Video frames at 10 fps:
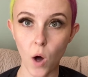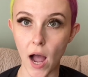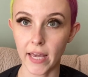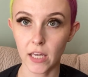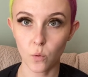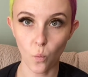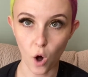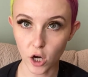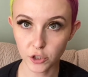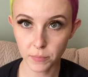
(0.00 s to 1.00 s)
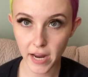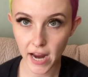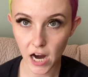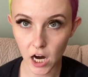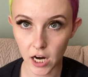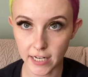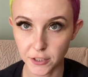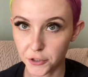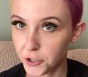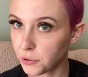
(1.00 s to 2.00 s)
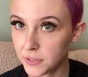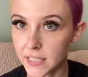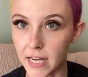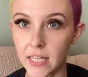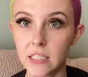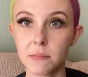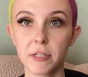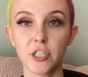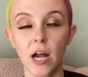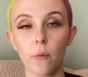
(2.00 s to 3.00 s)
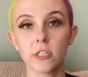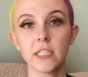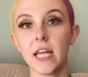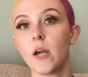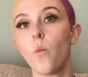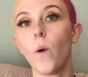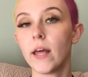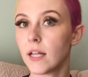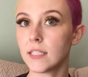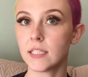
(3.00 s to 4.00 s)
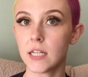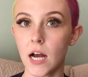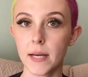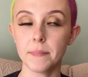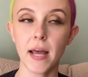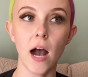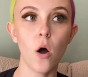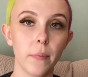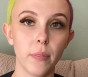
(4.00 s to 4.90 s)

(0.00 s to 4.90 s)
I can wash my hair in 2 seconds. My showers take way less time now.